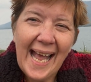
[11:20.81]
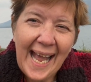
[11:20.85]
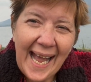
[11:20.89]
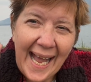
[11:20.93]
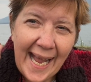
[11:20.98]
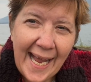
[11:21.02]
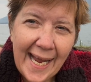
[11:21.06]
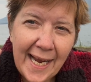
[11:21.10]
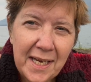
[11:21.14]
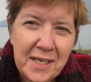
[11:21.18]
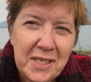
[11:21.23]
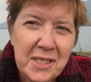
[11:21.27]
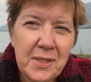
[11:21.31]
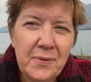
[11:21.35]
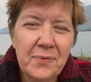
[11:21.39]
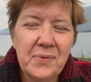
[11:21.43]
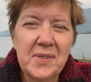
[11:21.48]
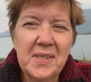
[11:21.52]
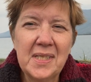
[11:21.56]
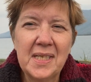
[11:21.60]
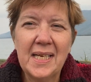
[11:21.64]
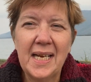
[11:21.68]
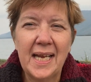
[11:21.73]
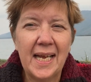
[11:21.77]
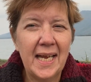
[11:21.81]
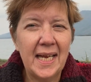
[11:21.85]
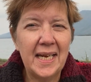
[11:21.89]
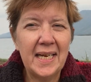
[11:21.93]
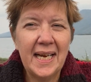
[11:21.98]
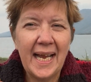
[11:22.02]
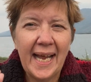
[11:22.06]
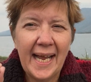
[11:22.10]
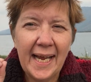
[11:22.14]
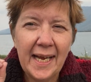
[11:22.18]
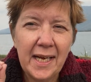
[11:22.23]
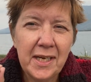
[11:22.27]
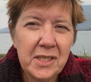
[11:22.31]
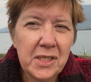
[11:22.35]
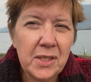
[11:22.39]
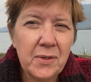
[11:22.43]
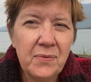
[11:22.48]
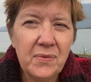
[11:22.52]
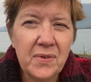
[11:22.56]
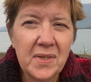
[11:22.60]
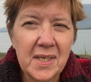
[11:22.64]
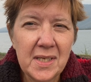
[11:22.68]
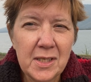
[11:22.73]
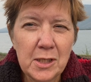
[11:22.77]
as of today, as
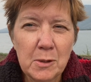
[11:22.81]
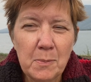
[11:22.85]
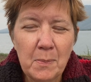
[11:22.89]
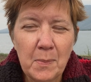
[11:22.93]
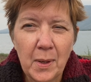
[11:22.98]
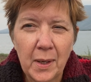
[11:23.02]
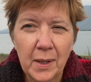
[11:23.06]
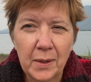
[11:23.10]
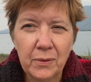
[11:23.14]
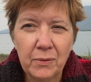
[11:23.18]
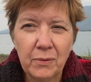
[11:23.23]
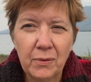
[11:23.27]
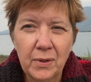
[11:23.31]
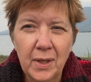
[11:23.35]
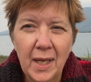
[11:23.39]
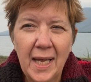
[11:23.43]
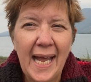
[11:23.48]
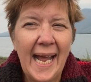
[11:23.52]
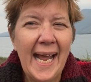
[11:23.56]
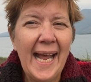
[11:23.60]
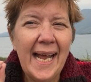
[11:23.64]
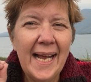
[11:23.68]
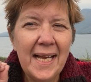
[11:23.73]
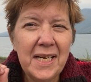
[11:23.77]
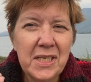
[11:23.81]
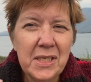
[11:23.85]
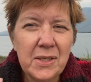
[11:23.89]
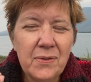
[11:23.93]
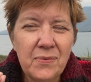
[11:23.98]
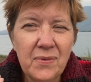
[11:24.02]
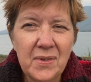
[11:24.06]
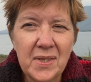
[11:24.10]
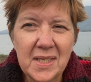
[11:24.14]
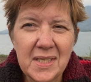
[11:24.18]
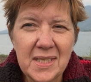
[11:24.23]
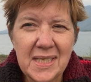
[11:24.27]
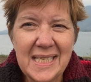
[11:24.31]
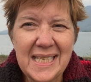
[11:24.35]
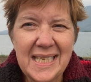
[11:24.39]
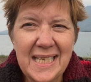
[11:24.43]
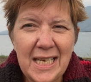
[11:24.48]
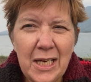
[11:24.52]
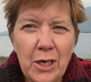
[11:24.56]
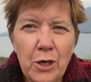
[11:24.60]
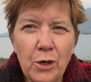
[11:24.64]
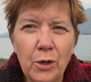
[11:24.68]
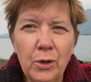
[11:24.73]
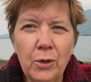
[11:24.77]
of this month, as of this
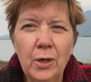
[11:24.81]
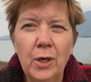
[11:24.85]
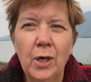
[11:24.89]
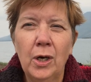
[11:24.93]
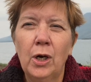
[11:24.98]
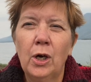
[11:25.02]
year,